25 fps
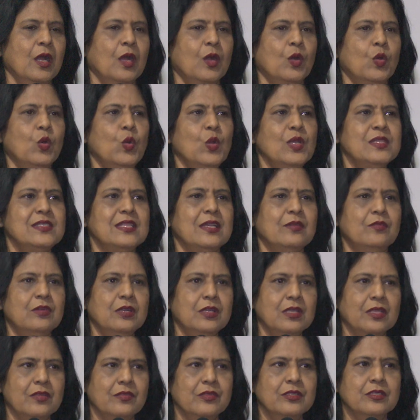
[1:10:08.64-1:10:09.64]
who has
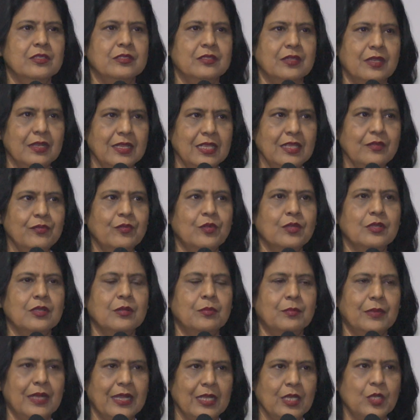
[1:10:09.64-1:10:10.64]
ever given relief on the
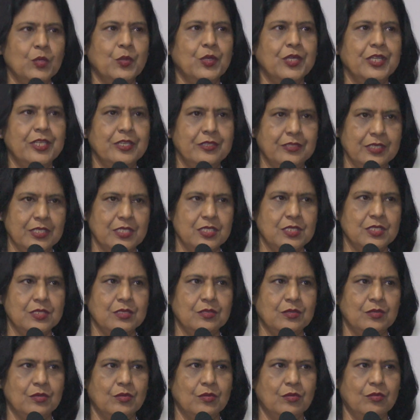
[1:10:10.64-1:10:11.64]
mylohyoid ridge
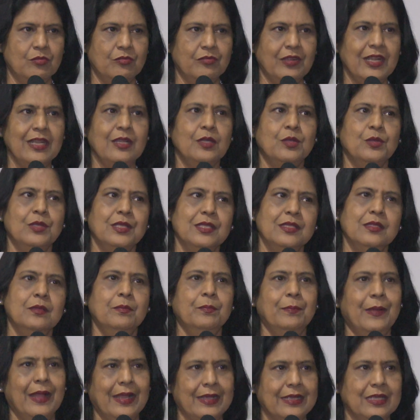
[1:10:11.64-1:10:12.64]
while doing the
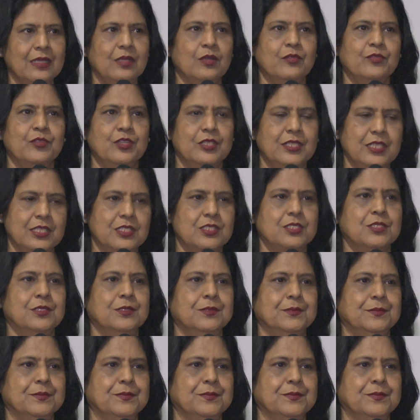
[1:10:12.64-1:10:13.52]
packing of your denture?